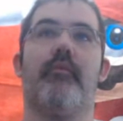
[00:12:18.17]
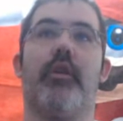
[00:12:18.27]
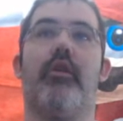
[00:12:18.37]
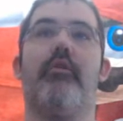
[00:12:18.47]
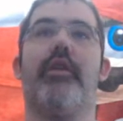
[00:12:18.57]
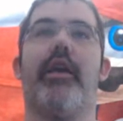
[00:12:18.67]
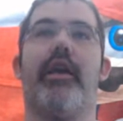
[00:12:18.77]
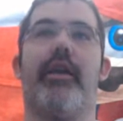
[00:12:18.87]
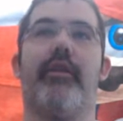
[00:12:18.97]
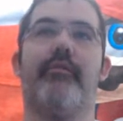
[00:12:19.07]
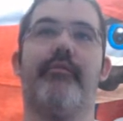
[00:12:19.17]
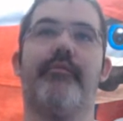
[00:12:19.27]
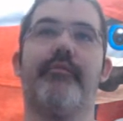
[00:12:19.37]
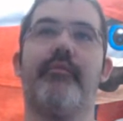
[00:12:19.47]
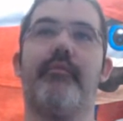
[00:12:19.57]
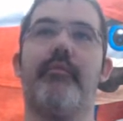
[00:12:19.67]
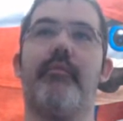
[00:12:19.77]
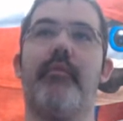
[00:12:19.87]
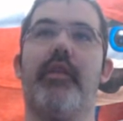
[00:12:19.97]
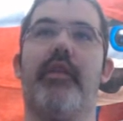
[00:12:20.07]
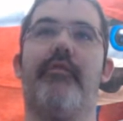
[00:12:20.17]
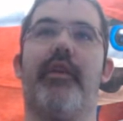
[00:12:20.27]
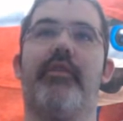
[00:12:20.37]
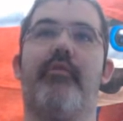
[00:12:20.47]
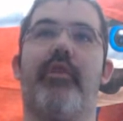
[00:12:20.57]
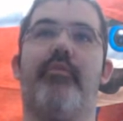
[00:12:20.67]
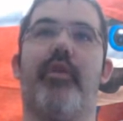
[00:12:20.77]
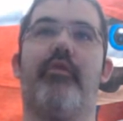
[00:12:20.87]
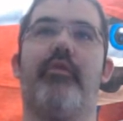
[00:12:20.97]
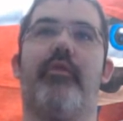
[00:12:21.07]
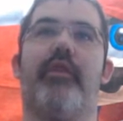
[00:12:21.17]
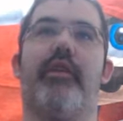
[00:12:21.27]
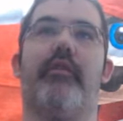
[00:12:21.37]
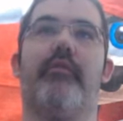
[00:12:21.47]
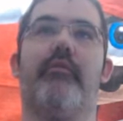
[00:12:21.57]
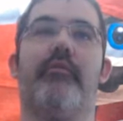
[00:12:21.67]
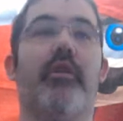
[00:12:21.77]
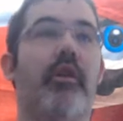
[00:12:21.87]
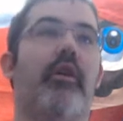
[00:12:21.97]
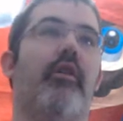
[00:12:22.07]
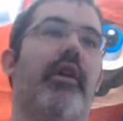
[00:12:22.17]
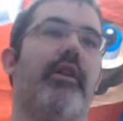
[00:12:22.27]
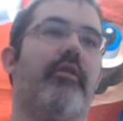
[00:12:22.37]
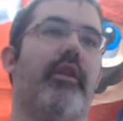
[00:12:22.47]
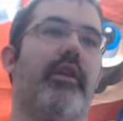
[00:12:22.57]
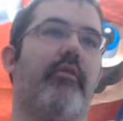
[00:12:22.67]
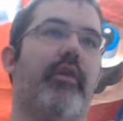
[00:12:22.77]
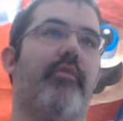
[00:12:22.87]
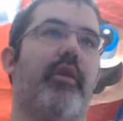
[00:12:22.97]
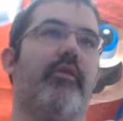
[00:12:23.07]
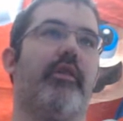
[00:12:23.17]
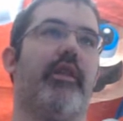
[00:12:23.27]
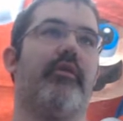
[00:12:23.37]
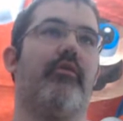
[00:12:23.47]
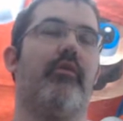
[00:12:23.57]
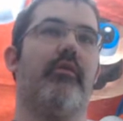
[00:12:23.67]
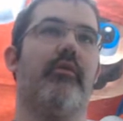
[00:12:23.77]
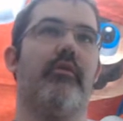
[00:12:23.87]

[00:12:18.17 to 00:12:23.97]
Oh, yay! And finds a red potion within. Okay, so I get a red potion. That's cool.